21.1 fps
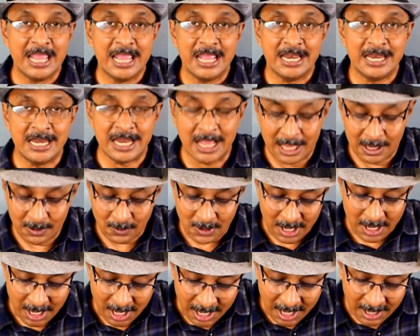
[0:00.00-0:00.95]
Now,
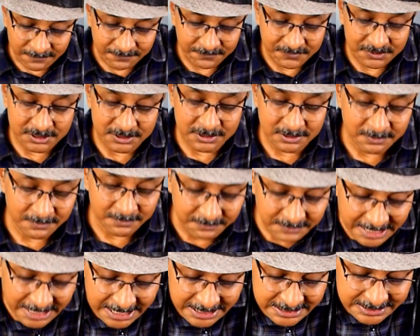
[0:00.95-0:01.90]
after
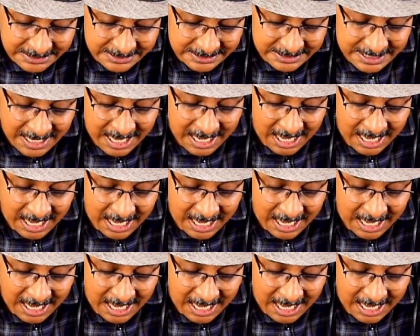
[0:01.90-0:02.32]
this,